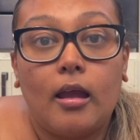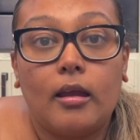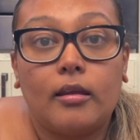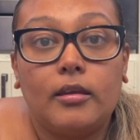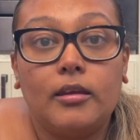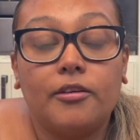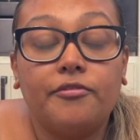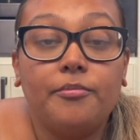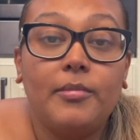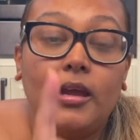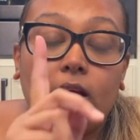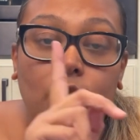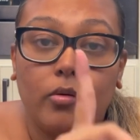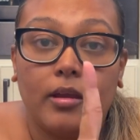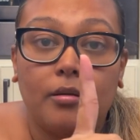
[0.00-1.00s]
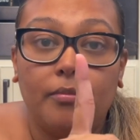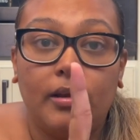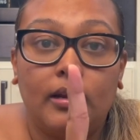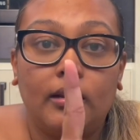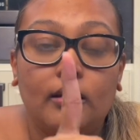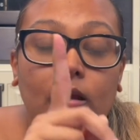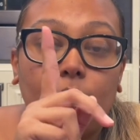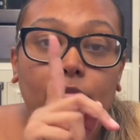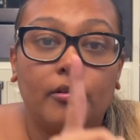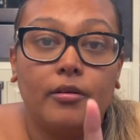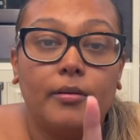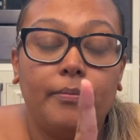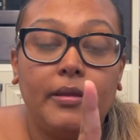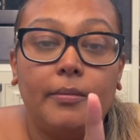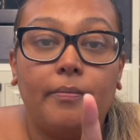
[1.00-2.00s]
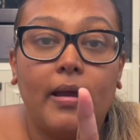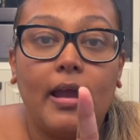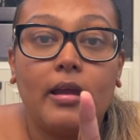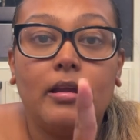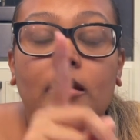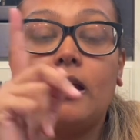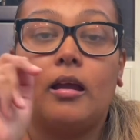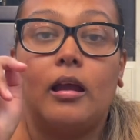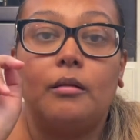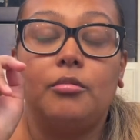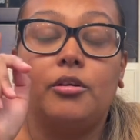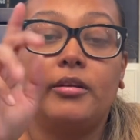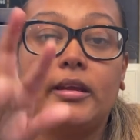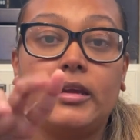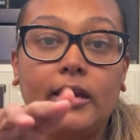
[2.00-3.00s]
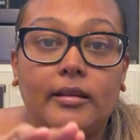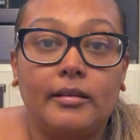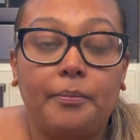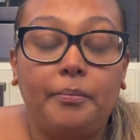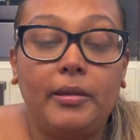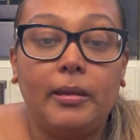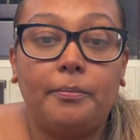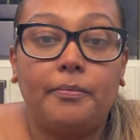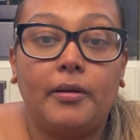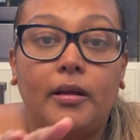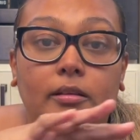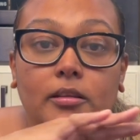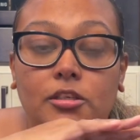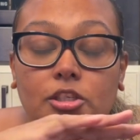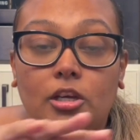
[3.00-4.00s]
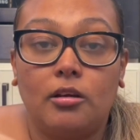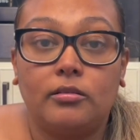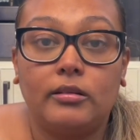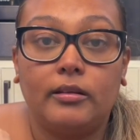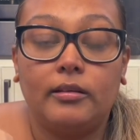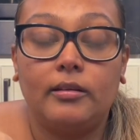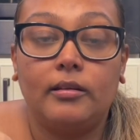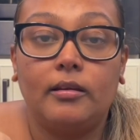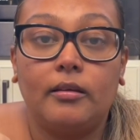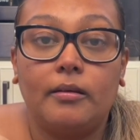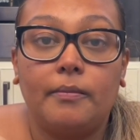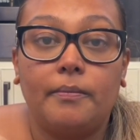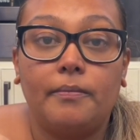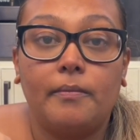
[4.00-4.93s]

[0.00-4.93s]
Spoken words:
Give me a quick minute. I'm going to be back. I'm going to get a paper to shelter the